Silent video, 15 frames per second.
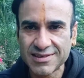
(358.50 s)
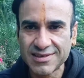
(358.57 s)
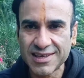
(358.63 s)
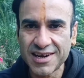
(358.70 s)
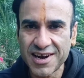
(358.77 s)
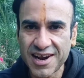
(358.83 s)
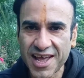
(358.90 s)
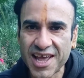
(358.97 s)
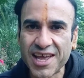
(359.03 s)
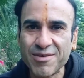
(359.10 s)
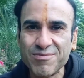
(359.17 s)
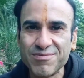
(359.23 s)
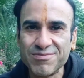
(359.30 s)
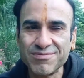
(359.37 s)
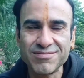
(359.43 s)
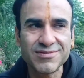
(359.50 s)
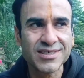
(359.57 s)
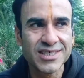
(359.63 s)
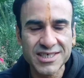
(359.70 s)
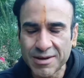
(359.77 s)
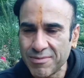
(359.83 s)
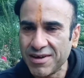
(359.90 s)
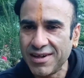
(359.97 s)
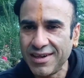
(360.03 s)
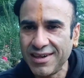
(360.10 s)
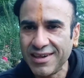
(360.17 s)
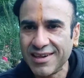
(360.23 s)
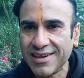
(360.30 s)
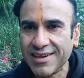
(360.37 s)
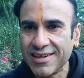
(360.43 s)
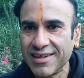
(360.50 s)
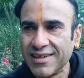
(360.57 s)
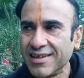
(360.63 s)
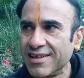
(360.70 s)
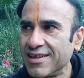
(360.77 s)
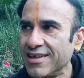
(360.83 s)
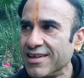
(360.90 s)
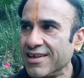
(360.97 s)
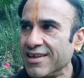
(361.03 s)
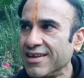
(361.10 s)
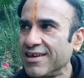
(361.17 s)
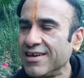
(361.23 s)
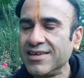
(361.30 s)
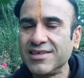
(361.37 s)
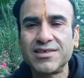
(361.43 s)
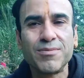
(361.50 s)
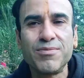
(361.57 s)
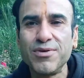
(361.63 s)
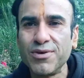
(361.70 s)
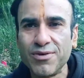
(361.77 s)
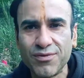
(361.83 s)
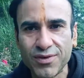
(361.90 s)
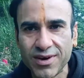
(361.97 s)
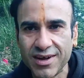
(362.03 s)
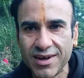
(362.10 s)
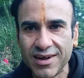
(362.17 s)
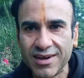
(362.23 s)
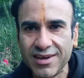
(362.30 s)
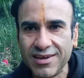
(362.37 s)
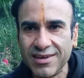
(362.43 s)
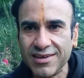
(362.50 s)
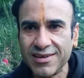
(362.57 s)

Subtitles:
the name Sybil, is a beautiful girl,